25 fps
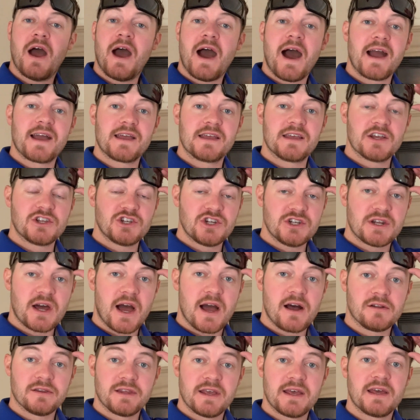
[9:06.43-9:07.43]
I can get you
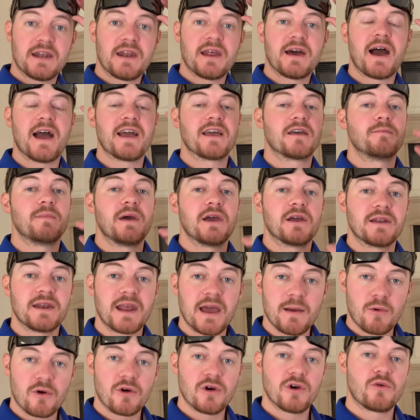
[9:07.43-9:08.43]
dialed in. I can make
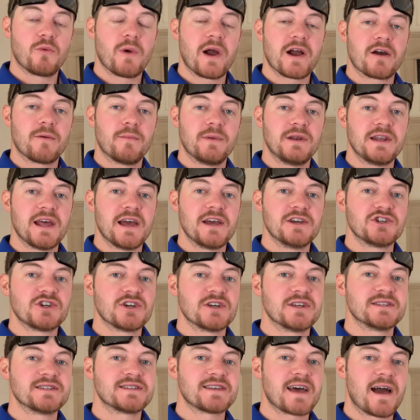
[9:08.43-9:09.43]
neighborhood recommendations.